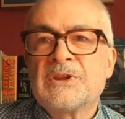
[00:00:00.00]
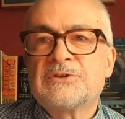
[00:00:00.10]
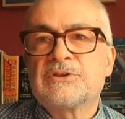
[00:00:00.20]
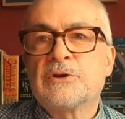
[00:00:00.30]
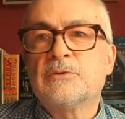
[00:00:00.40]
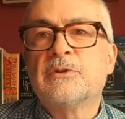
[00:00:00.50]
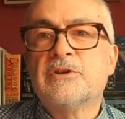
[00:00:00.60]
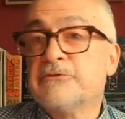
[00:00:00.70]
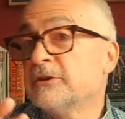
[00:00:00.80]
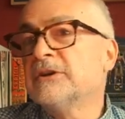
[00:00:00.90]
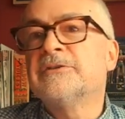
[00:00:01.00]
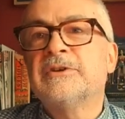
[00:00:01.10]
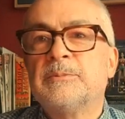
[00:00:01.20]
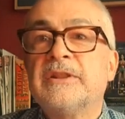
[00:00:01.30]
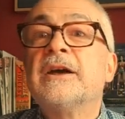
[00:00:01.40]
So the frontline
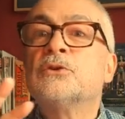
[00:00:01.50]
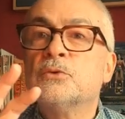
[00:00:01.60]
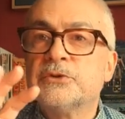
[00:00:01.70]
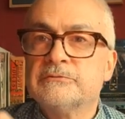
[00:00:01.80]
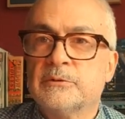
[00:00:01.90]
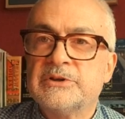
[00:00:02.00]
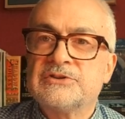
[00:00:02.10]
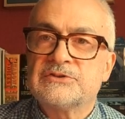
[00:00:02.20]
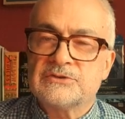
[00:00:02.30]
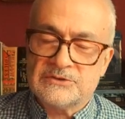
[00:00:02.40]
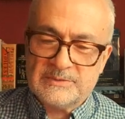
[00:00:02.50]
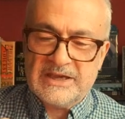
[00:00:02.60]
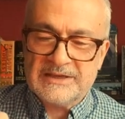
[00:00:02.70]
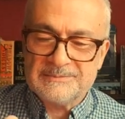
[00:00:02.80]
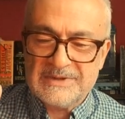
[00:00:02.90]
family, they're called the Robinsons,
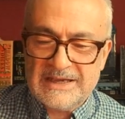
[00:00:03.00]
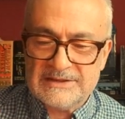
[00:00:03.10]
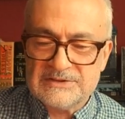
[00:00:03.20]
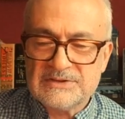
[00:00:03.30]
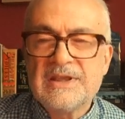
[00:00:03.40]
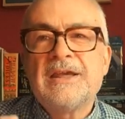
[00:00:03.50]
um, and